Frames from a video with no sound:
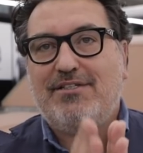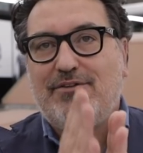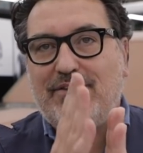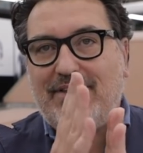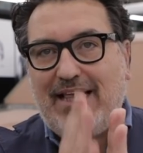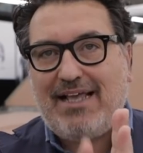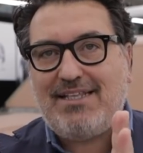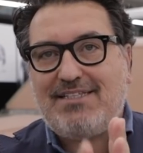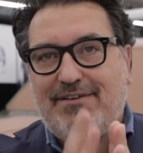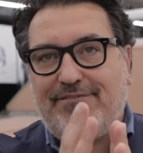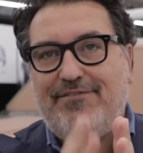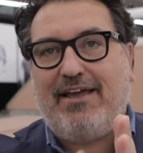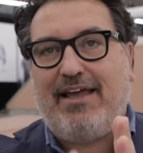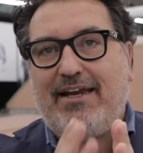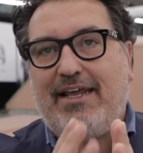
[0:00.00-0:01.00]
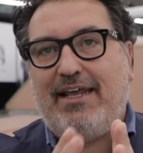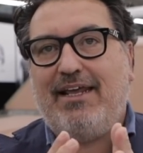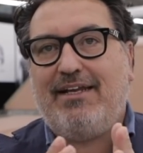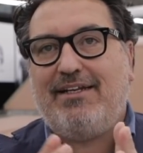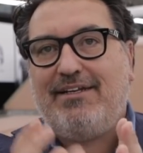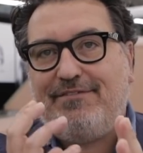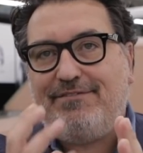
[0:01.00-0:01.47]
So that's a
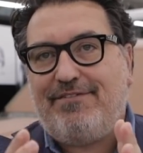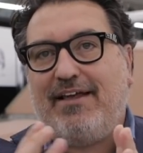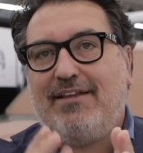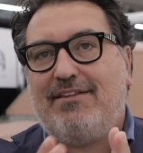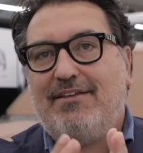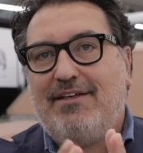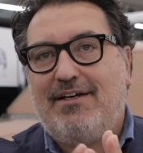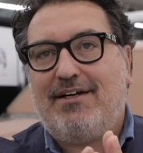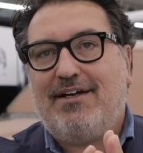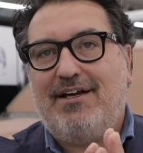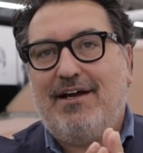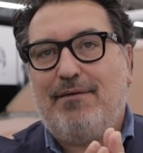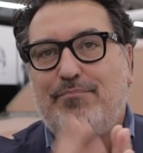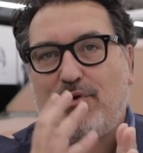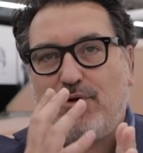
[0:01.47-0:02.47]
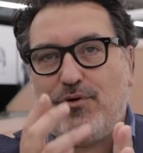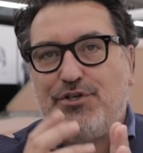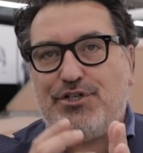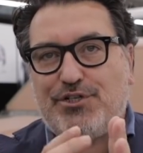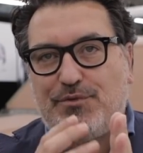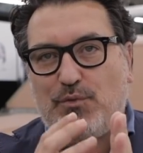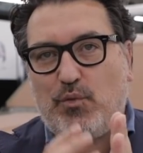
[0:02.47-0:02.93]
very Defender
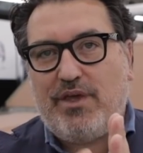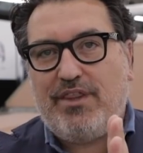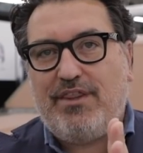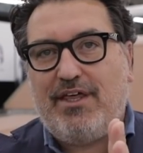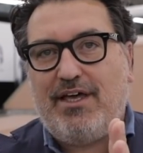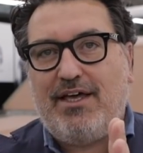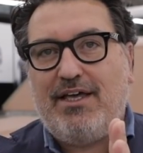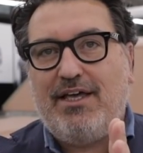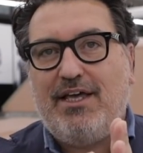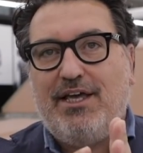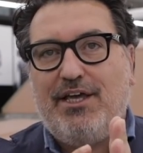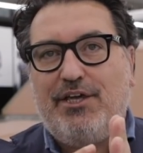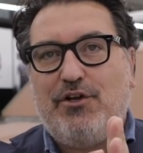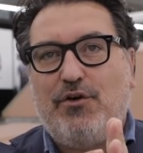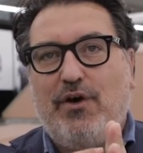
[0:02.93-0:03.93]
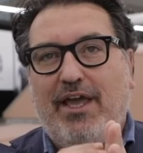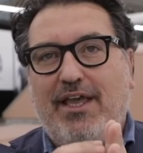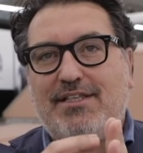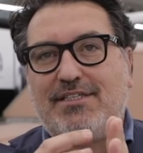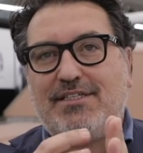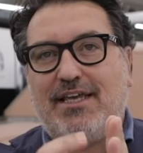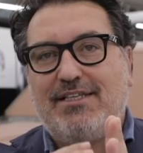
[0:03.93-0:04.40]
approach with the,
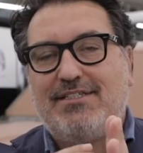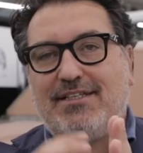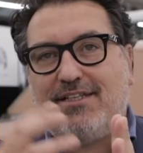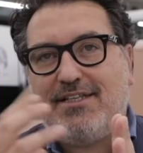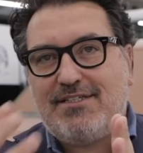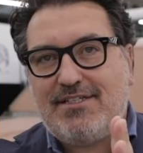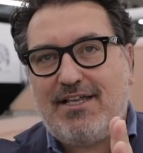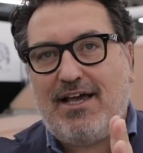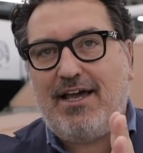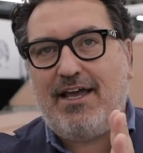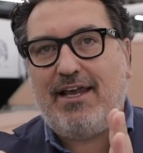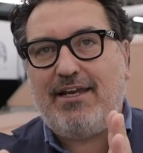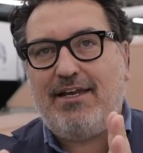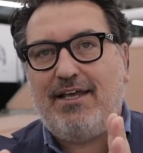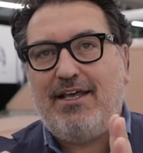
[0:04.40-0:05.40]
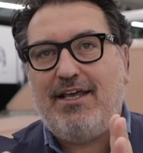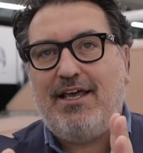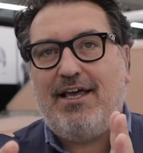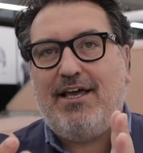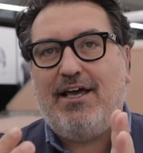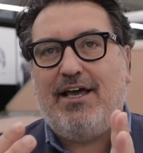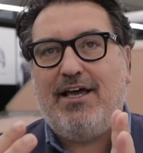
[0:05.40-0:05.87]
it's a design,
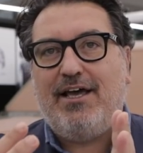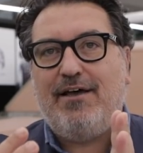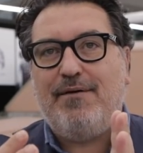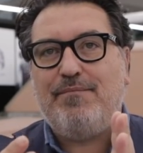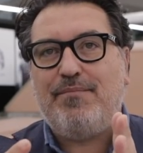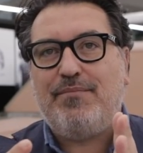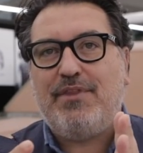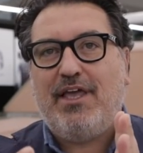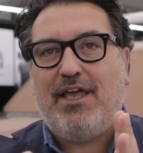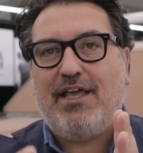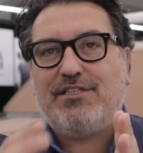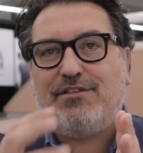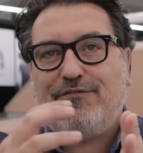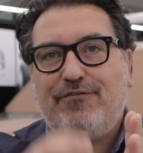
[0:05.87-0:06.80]
it's a